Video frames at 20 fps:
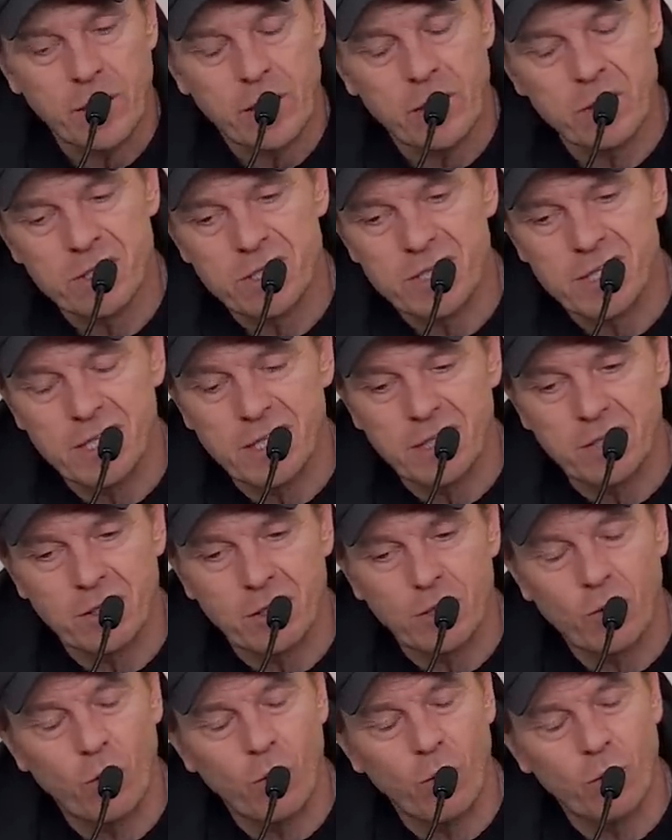we conceded
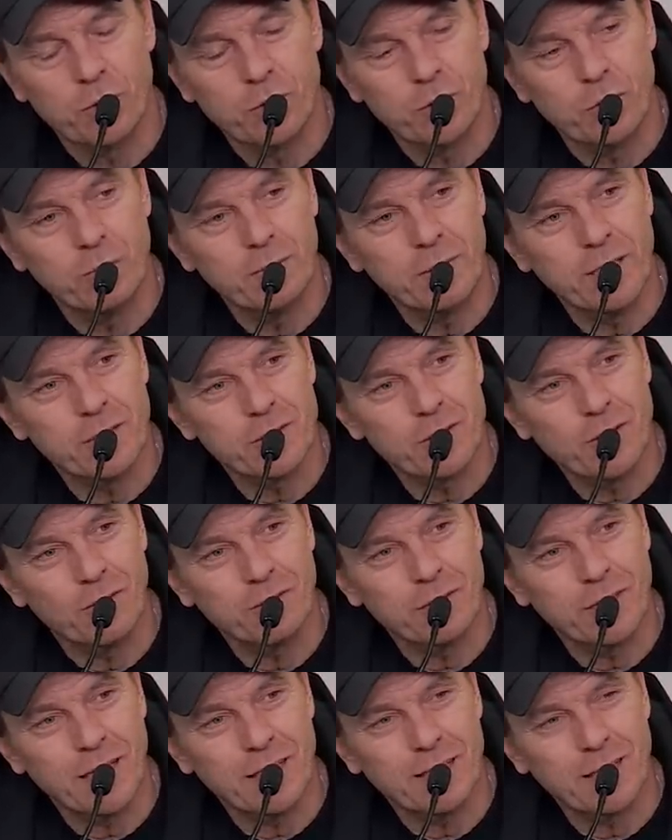a goal two minutes
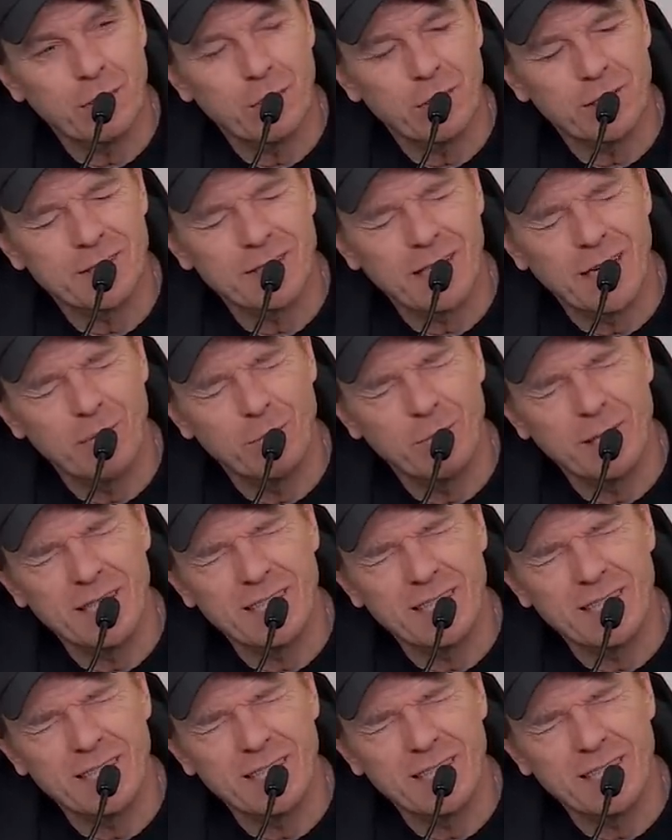after that double sub,